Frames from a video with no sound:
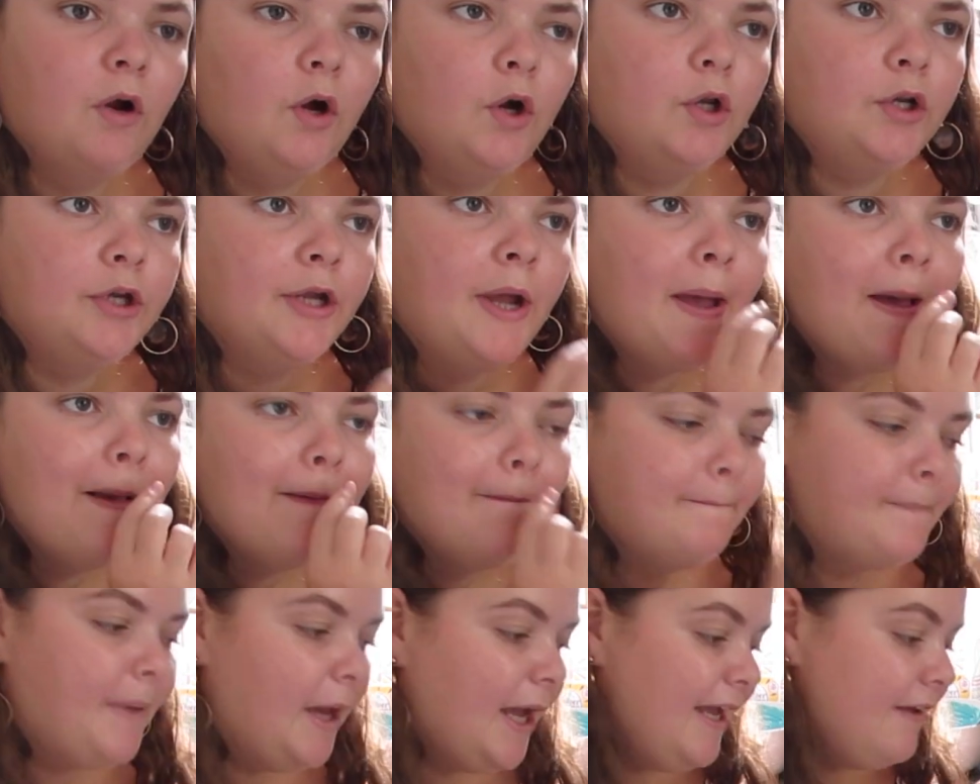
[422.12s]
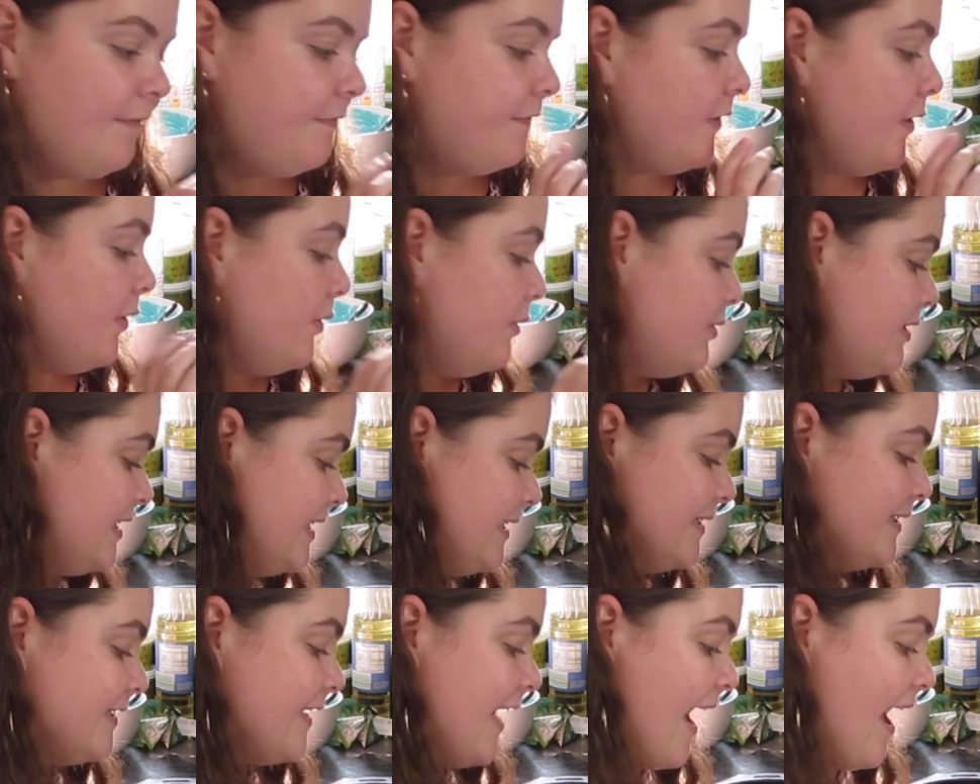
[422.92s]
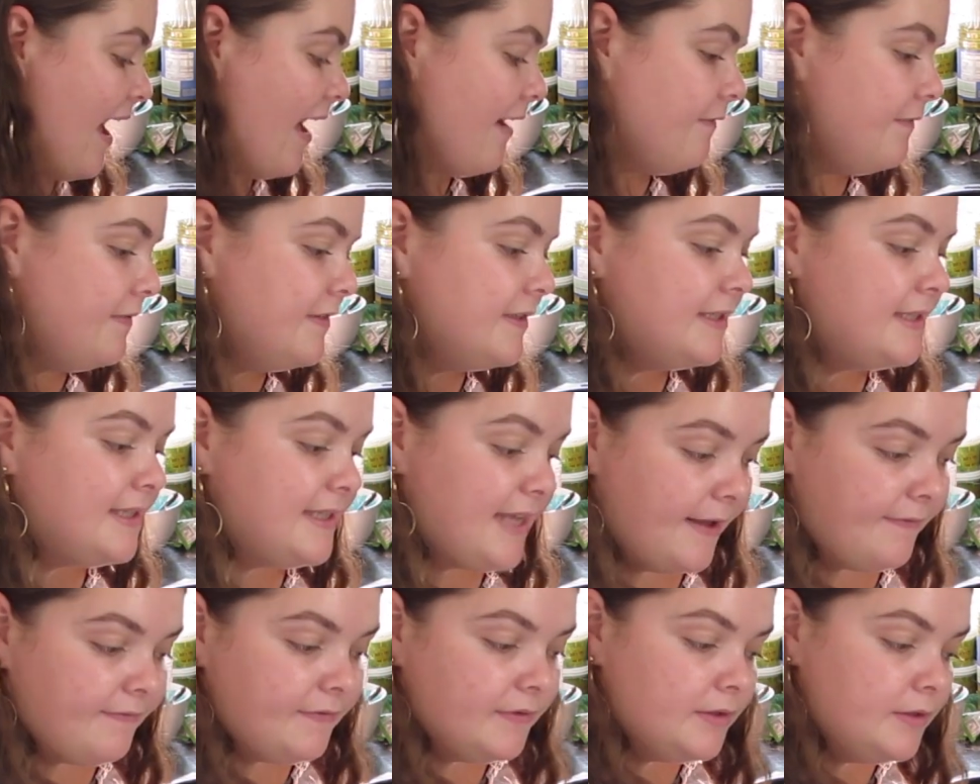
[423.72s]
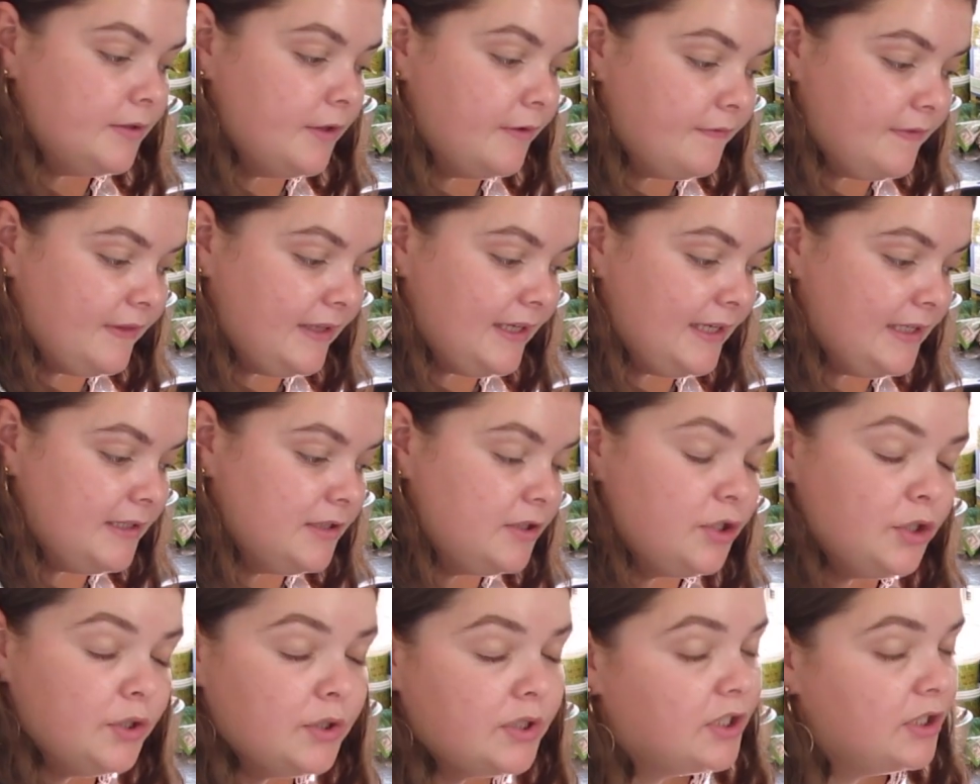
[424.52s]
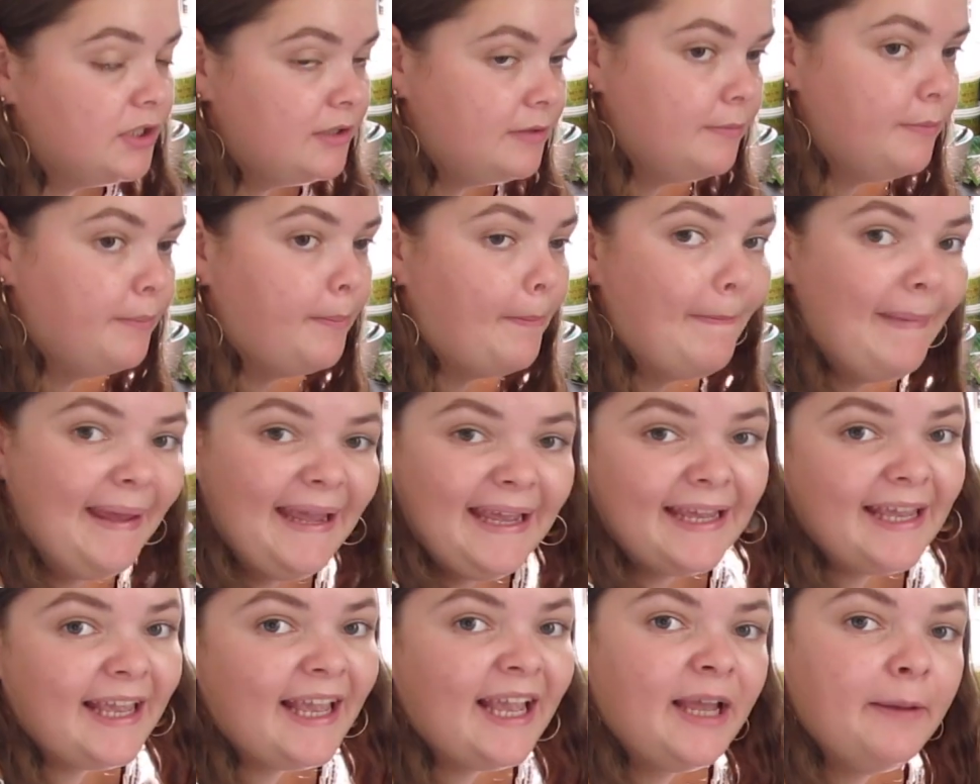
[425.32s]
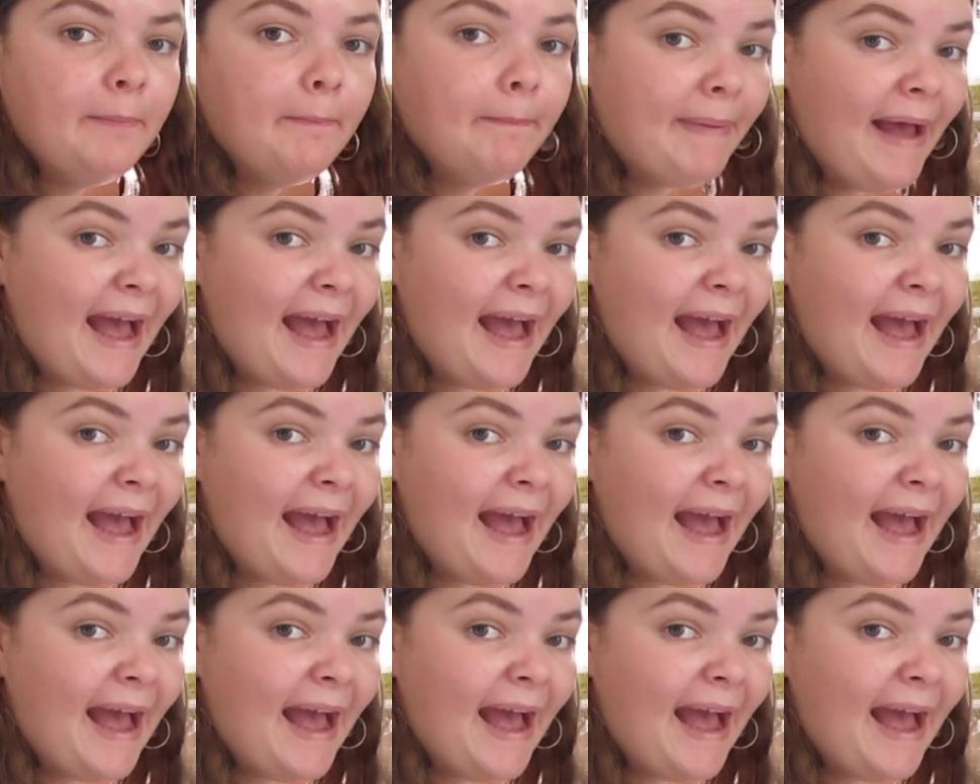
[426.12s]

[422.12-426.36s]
on, but if you didn't have 7 of these, you could make it in